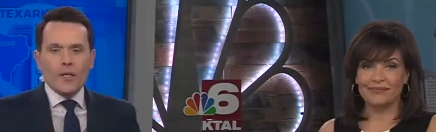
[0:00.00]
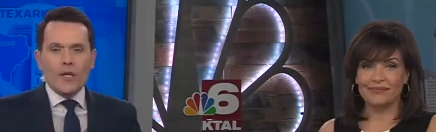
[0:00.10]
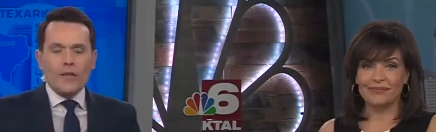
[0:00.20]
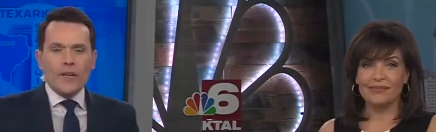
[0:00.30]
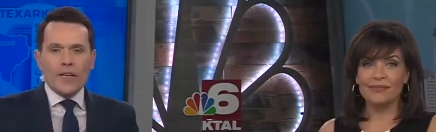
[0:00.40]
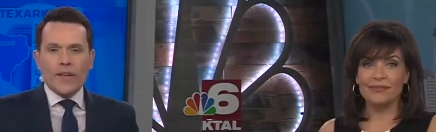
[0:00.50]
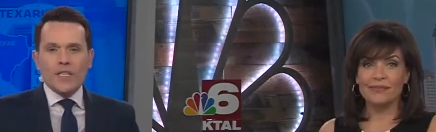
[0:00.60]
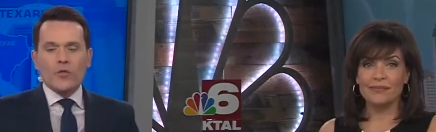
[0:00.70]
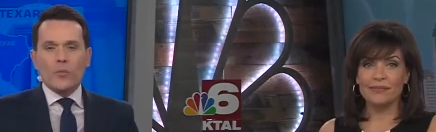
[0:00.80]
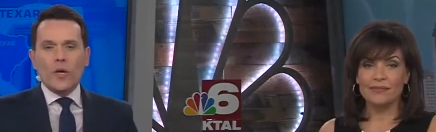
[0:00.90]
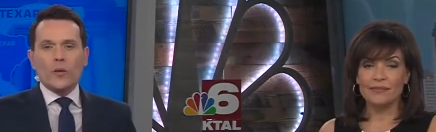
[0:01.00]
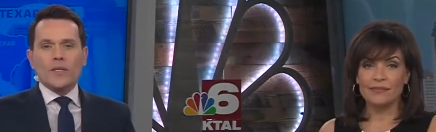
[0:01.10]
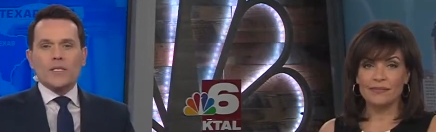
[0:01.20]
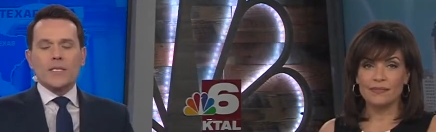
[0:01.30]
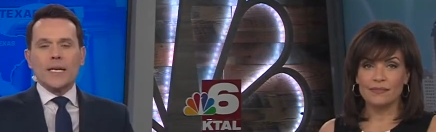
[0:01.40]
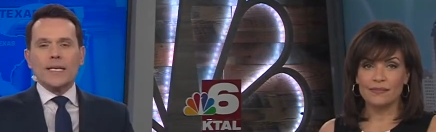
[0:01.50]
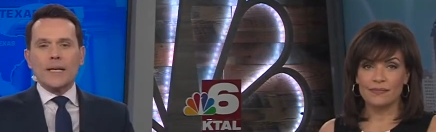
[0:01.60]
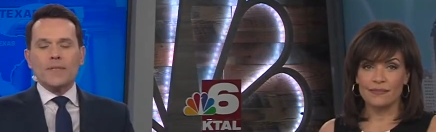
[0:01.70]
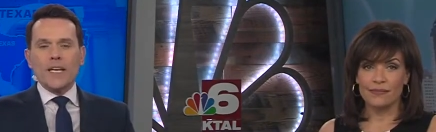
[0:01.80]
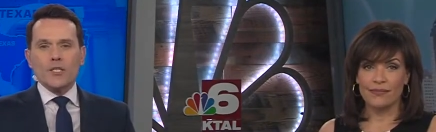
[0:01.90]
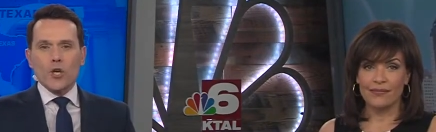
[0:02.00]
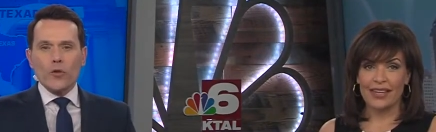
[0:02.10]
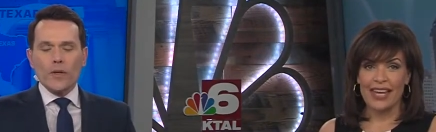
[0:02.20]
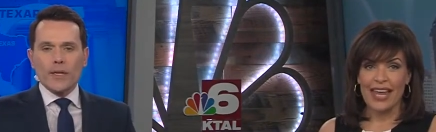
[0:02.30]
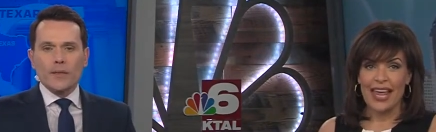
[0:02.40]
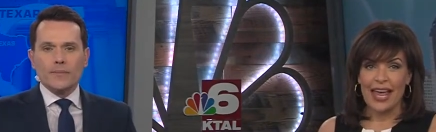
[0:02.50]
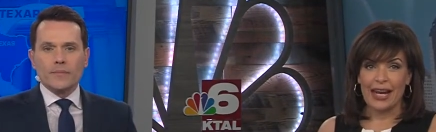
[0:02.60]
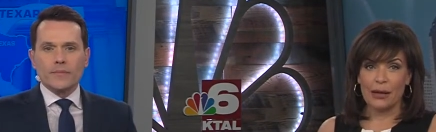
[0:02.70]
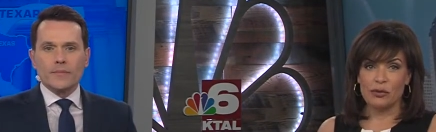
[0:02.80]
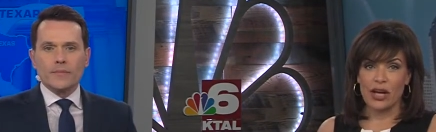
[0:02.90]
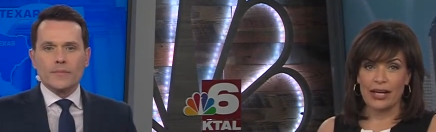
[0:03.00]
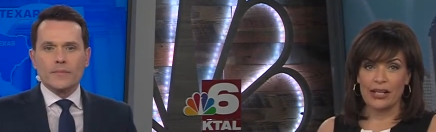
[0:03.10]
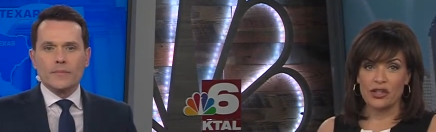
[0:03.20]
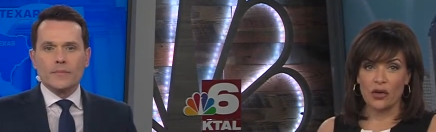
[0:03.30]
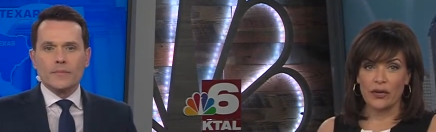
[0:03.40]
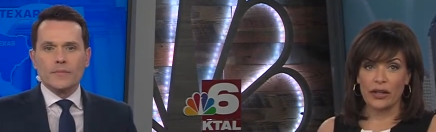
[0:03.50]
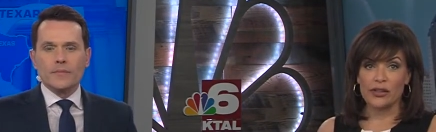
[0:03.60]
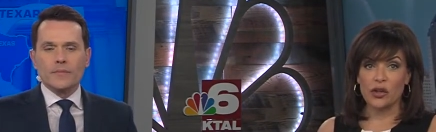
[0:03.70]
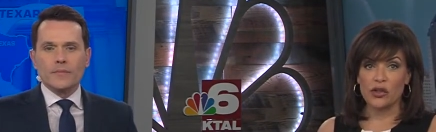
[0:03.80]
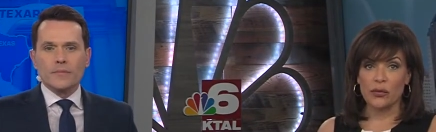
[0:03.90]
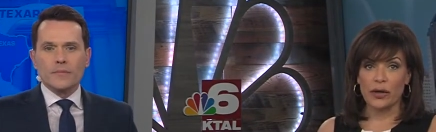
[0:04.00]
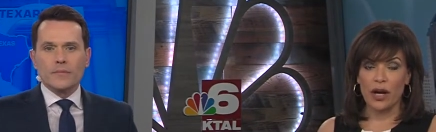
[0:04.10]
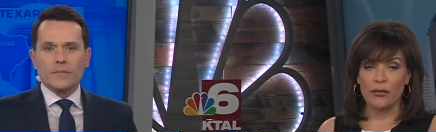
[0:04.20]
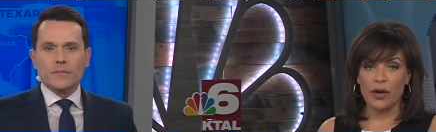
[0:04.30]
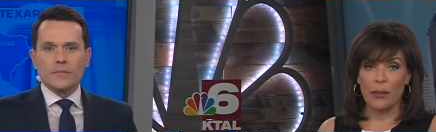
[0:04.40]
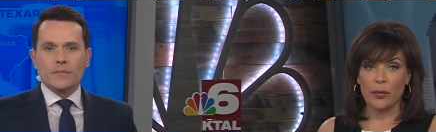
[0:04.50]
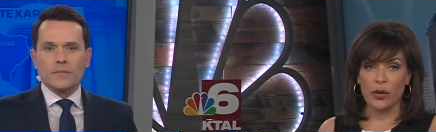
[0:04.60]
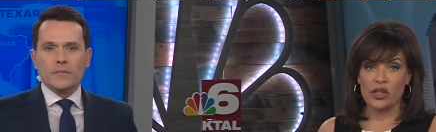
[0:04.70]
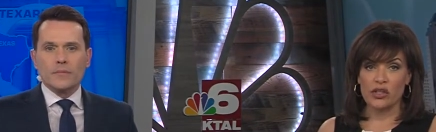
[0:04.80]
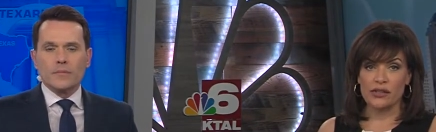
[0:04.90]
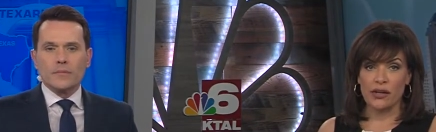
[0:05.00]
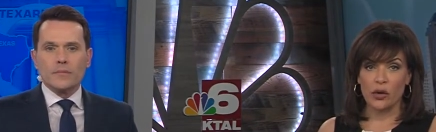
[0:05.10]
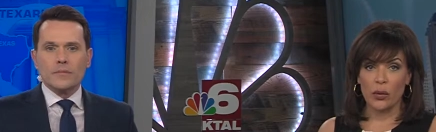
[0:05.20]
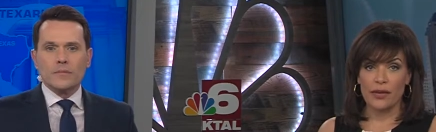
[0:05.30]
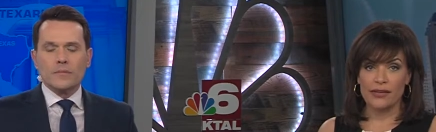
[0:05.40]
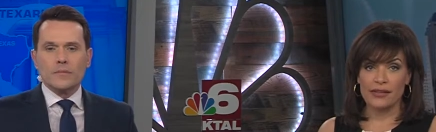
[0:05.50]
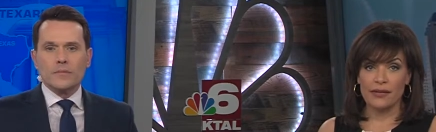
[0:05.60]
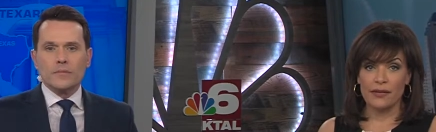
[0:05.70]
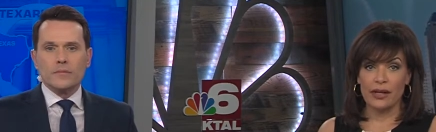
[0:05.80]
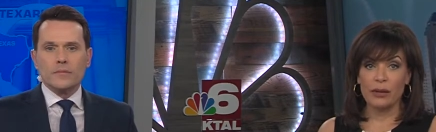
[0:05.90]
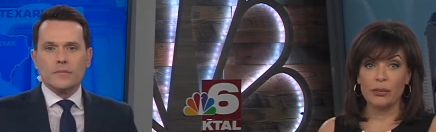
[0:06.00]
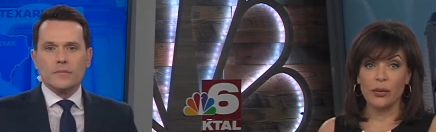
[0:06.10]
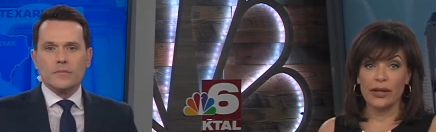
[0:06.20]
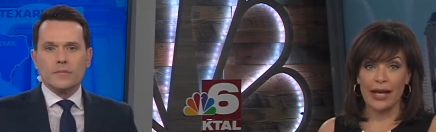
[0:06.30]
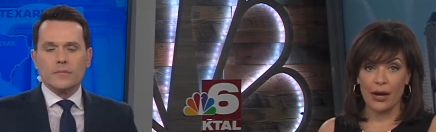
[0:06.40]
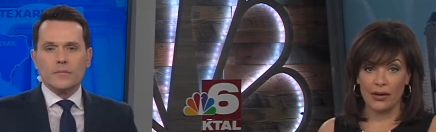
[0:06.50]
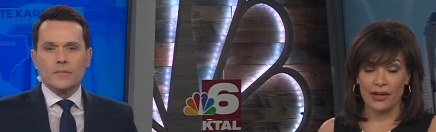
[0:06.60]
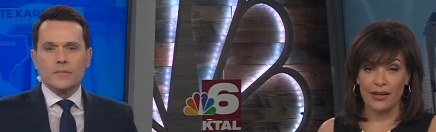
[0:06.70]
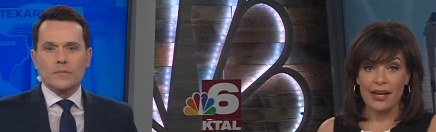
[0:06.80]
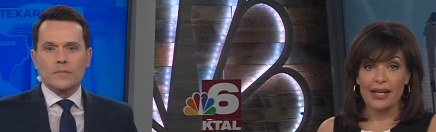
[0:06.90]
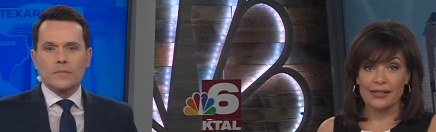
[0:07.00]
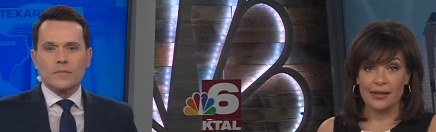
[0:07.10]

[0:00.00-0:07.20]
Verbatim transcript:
Speaker 1: Good evening and thanks for being with us tonight. I'm Dan Jovic.
Speaker 2: And I'm Jackie Jovic. A search and recovery operation is underway this evening in Bowie County. It's